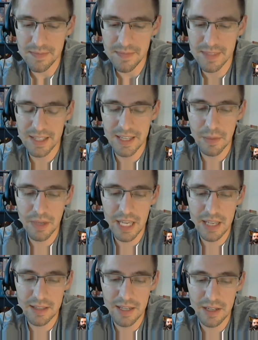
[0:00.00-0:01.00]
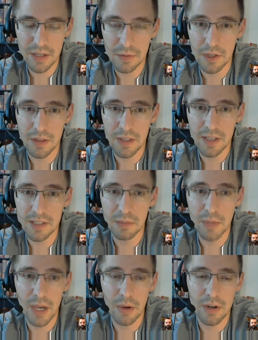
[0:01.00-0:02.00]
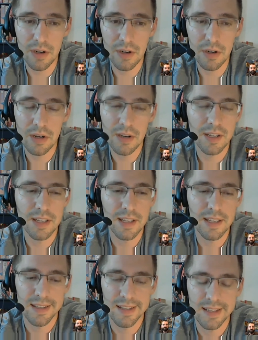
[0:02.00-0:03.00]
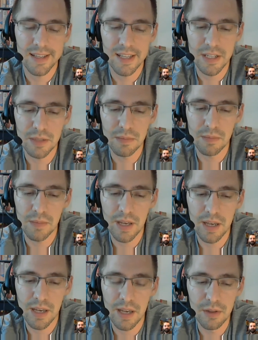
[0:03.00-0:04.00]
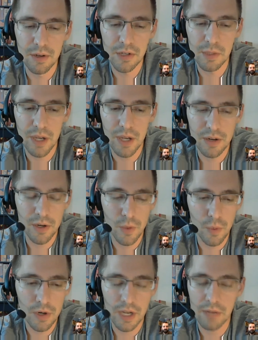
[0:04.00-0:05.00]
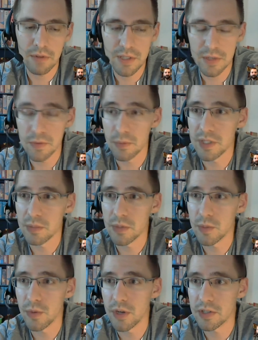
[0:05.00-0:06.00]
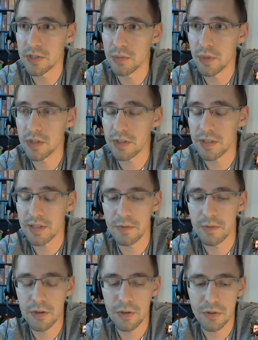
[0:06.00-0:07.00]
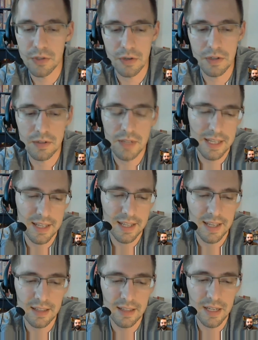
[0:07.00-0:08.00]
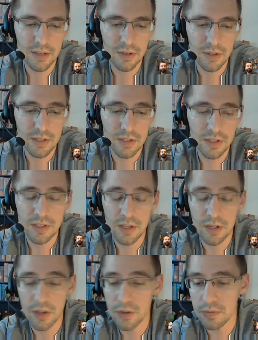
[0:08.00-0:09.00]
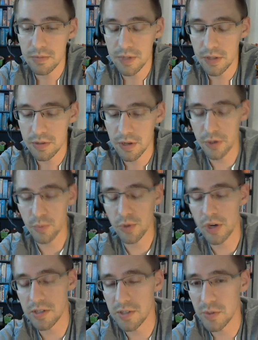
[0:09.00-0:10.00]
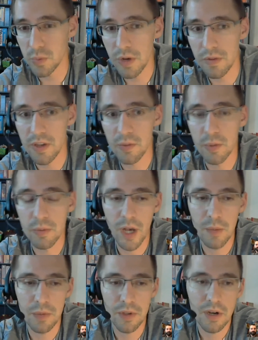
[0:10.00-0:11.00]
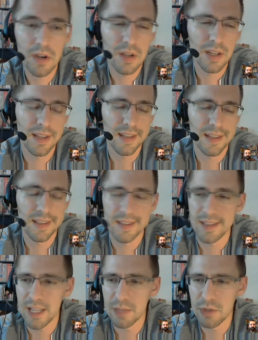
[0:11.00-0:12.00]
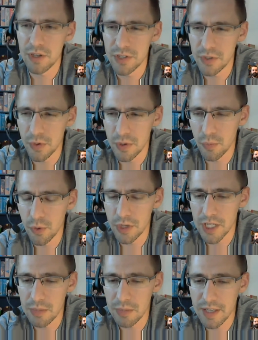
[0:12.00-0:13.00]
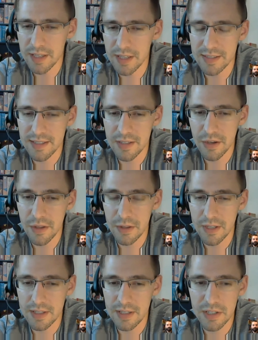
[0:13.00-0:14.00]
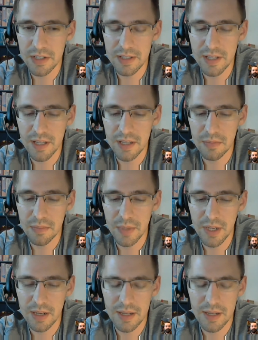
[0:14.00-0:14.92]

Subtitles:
I can't say enough good things about her. I learned about her work obviously from some of the projects you mentioned, like viticulture and lanterns, and she's done other projects as well that have been popular. You can just go on Boardgame Geek and see all the things that she's done, but